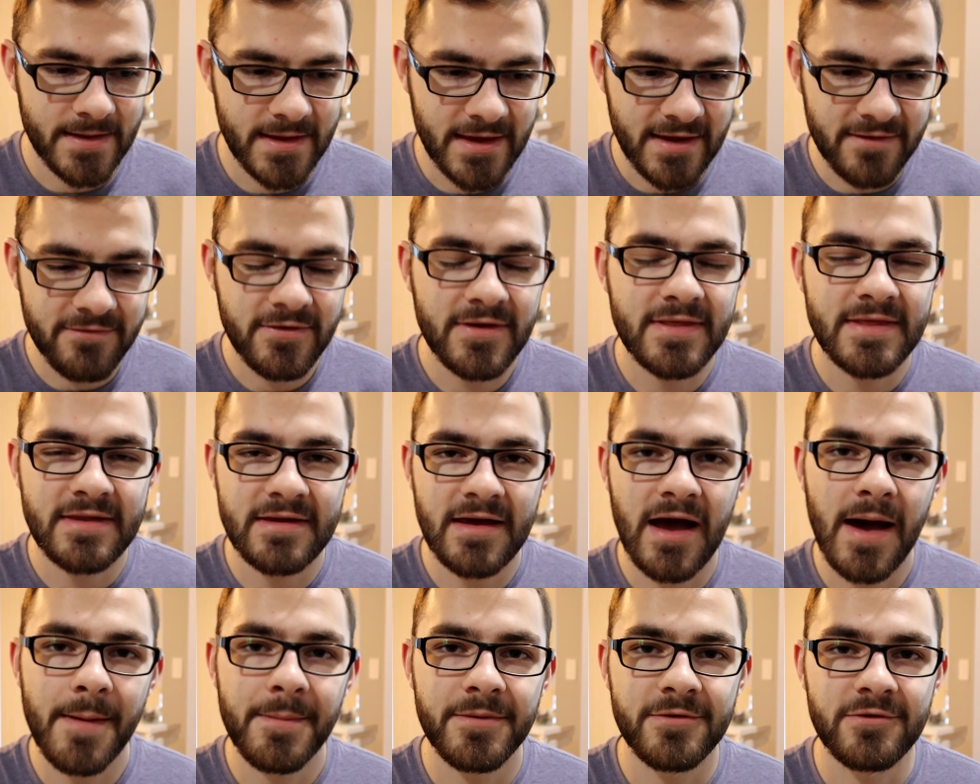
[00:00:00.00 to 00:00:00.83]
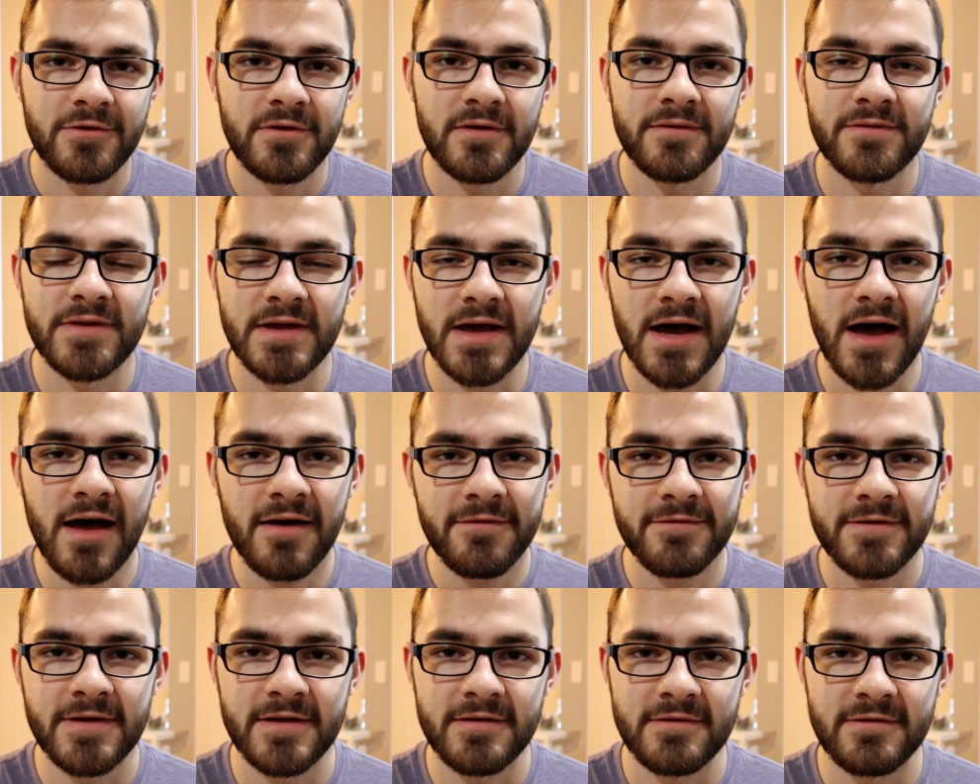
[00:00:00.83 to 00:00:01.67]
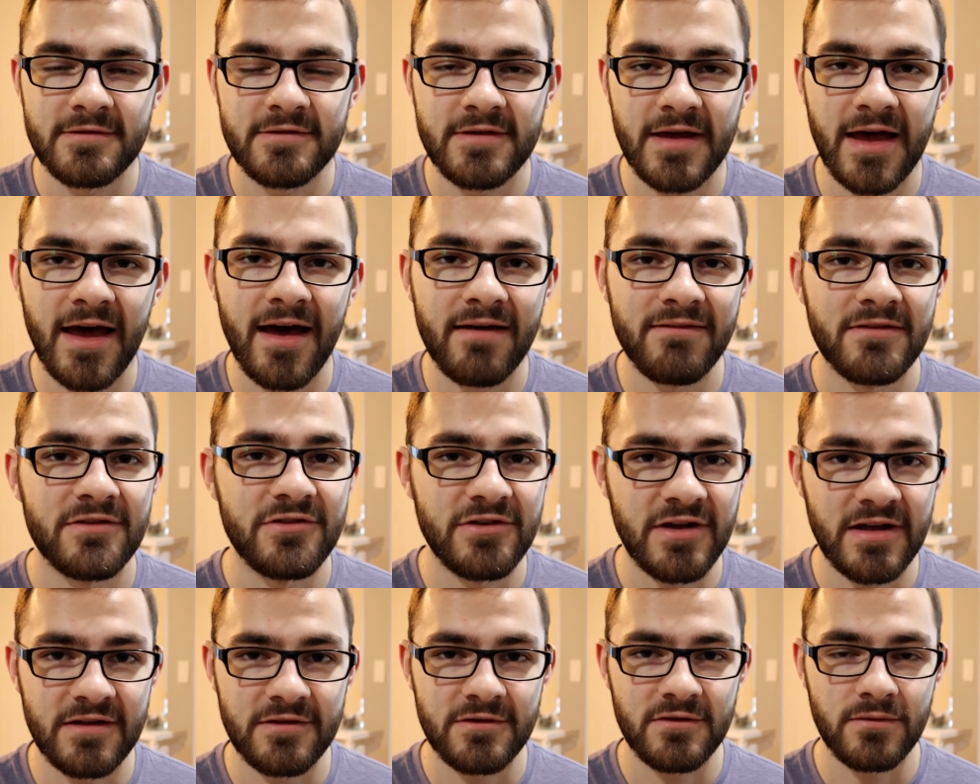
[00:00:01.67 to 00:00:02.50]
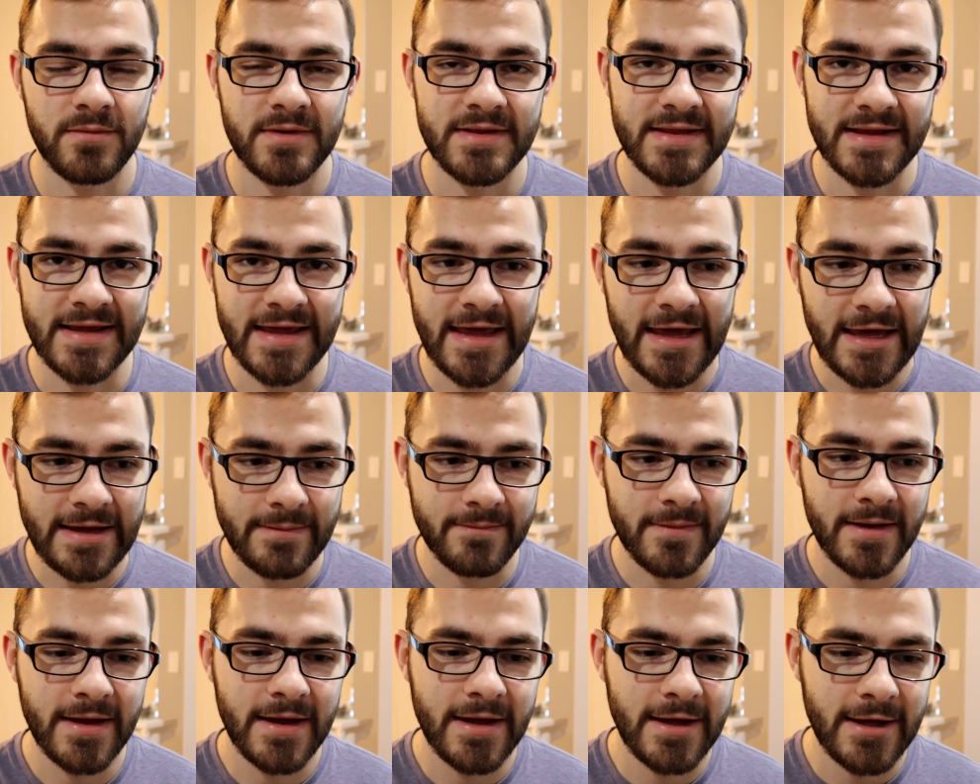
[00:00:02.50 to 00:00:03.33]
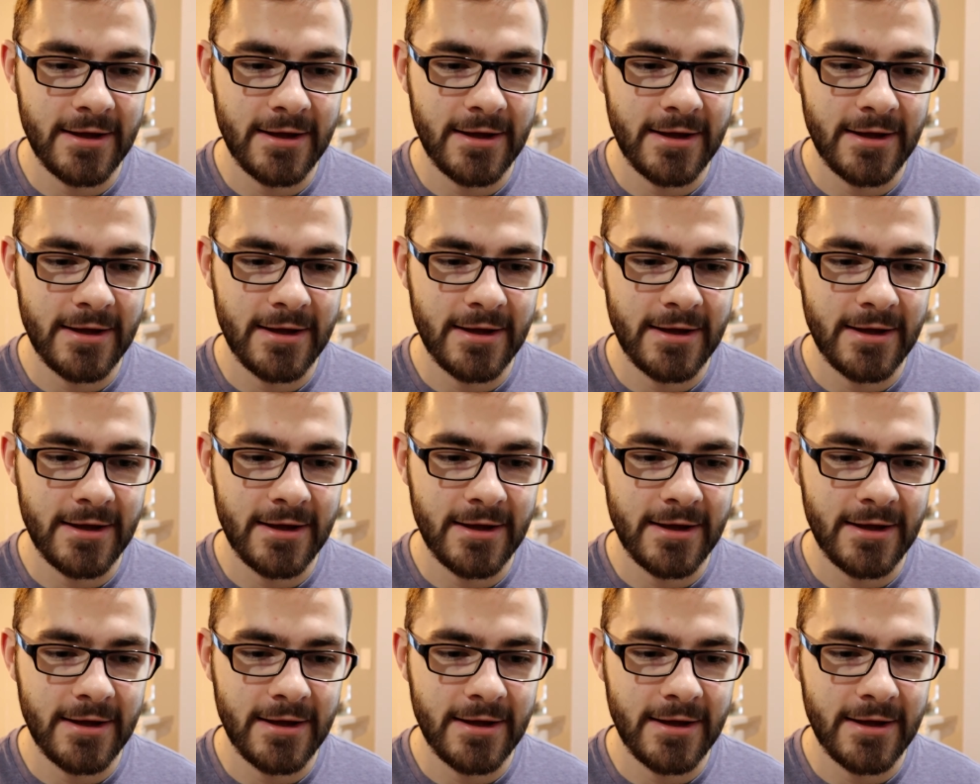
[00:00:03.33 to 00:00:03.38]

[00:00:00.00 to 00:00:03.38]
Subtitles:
giving the opportunity of the offense to have a chance to win the game.